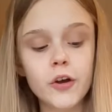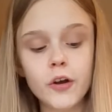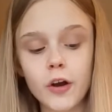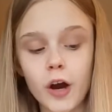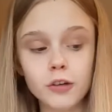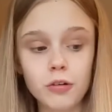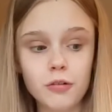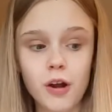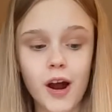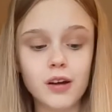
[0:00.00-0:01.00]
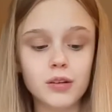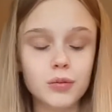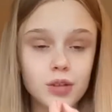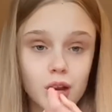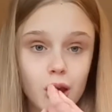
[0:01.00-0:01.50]
I don't know how these
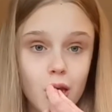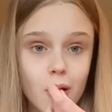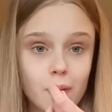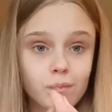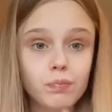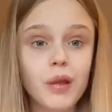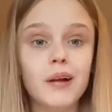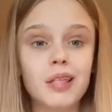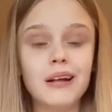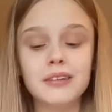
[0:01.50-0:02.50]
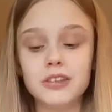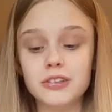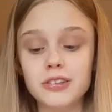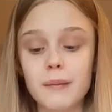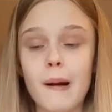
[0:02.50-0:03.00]
are turning out in the
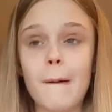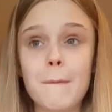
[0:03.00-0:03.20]
summer.